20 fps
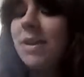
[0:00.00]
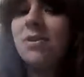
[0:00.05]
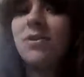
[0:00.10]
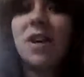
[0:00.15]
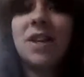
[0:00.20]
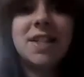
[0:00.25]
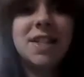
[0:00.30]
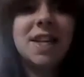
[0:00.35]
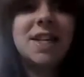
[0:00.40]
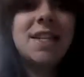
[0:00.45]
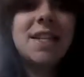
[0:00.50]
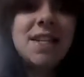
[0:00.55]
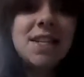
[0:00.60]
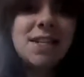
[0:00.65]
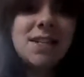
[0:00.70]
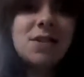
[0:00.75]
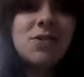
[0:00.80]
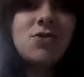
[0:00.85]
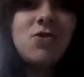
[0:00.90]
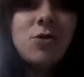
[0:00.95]
translated
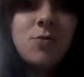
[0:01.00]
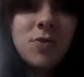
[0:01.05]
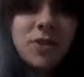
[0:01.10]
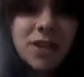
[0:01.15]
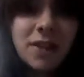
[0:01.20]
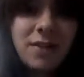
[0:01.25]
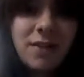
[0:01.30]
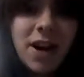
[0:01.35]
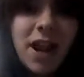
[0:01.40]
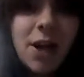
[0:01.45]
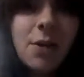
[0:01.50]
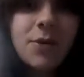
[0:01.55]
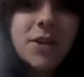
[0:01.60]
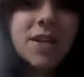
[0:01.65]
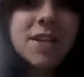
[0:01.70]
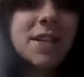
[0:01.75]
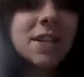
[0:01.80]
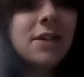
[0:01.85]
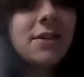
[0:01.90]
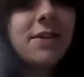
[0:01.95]
into numerous different
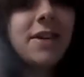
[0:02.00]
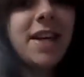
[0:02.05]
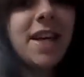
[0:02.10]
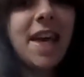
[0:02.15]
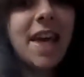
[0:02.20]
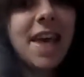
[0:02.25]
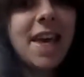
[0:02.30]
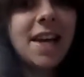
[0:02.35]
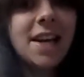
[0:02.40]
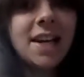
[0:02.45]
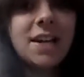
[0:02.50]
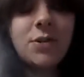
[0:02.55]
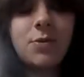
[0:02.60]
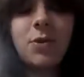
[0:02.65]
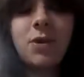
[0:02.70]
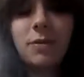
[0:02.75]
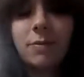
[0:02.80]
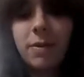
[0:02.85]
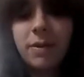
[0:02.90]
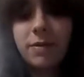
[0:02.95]
languages, including English.
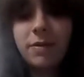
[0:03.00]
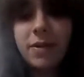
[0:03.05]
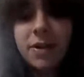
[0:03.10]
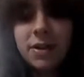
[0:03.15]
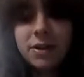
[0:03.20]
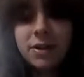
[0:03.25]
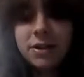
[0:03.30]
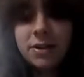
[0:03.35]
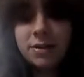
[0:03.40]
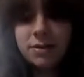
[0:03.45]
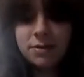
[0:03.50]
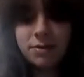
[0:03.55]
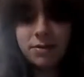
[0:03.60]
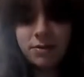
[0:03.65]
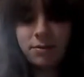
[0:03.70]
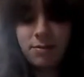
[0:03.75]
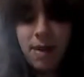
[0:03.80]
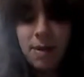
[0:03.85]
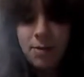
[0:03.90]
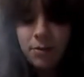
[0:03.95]
One of my first
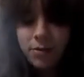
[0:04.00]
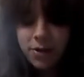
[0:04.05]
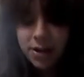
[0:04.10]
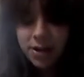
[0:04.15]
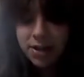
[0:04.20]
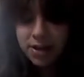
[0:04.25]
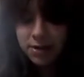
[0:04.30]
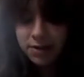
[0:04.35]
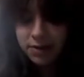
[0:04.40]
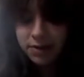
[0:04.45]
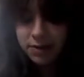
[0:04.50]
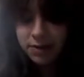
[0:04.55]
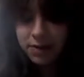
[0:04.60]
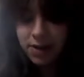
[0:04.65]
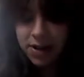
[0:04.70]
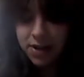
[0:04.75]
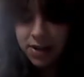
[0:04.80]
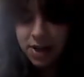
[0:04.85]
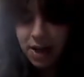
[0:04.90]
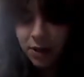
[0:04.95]
memories of the
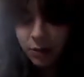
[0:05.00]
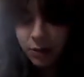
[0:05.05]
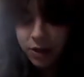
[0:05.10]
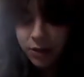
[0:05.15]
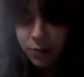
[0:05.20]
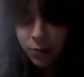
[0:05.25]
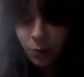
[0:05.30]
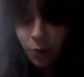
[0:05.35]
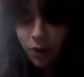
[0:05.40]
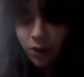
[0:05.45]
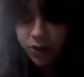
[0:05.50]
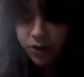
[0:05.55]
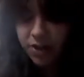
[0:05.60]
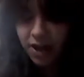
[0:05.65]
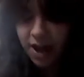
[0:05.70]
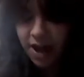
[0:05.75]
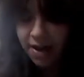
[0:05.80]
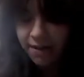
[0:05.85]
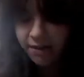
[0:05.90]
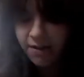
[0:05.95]
French language was
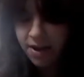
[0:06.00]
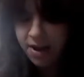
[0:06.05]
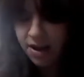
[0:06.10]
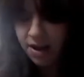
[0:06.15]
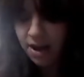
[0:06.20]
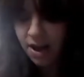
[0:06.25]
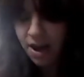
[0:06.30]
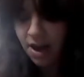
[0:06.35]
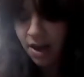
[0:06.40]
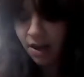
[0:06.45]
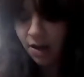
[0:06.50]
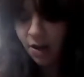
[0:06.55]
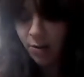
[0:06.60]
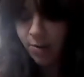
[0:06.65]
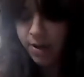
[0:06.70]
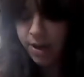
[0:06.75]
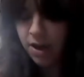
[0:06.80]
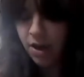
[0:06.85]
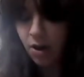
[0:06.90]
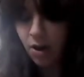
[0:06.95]
having a
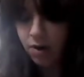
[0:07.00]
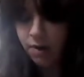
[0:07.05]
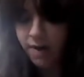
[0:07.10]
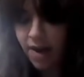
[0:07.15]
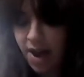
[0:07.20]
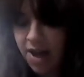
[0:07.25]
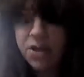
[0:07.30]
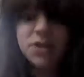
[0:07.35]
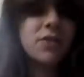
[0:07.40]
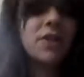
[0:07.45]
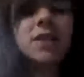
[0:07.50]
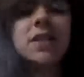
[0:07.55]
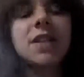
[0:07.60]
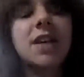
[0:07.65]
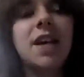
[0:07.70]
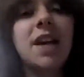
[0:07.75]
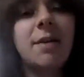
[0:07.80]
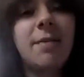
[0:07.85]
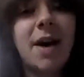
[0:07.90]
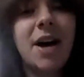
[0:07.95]
copy of Asterix and
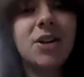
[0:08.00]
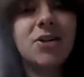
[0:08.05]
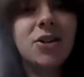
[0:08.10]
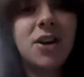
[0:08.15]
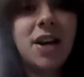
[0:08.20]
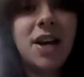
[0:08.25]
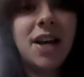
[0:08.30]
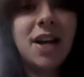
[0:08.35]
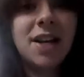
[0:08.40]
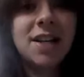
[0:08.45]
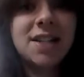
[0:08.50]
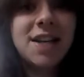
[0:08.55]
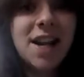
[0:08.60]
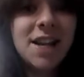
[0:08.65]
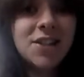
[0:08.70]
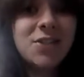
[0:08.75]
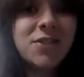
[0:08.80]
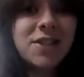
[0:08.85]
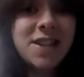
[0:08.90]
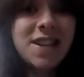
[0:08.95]
Cleopatra in English and
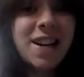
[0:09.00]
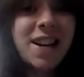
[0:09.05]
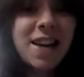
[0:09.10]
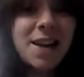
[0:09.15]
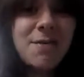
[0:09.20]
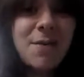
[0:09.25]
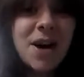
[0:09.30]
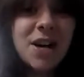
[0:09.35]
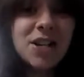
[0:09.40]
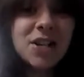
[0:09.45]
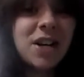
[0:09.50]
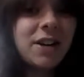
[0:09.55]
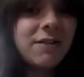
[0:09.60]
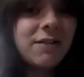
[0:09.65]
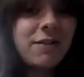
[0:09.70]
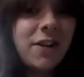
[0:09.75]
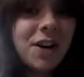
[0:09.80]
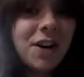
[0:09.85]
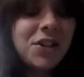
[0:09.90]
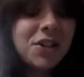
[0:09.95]
Asterix and Cleopatra in
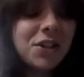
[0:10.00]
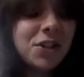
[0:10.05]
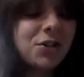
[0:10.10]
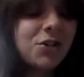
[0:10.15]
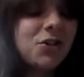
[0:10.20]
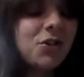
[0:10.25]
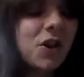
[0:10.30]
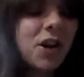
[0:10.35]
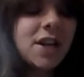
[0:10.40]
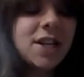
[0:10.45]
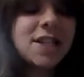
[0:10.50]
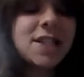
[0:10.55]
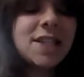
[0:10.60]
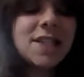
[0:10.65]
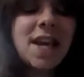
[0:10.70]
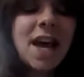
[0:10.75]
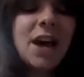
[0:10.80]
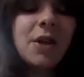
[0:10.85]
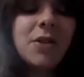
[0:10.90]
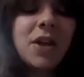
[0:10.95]
French and trying to
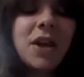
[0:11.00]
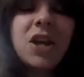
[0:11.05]
see how they